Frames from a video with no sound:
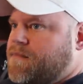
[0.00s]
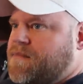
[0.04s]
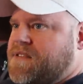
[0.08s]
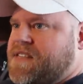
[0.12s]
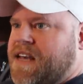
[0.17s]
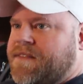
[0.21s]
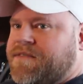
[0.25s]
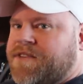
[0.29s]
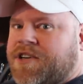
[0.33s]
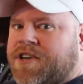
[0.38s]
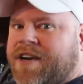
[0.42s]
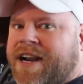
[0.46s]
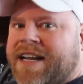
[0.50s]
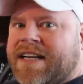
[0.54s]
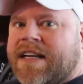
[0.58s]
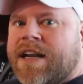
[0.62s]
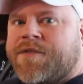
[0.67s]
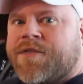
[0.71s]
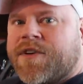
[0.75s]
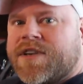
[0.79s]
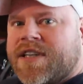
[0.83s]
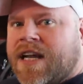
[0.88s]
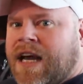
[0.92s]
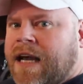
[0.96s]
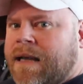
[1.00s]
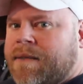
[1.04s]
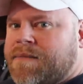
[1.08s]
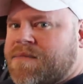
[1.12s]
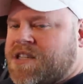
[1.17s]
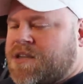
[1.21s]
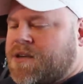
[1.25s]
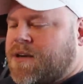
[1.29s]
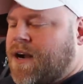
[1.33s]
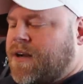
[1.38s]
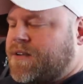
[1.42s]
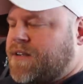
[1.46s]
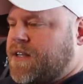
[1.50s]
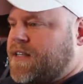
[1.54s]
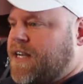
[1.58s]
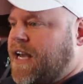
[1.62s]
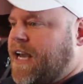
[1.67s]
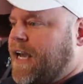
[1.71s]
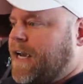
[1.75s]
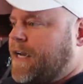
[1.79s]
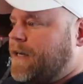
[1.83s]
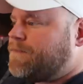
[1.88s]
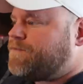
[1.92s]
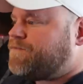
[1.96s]
7 or 8 different times throughout the
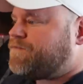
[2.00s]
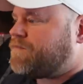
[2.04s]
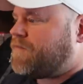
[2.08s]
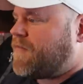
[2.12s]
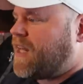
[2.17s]
day.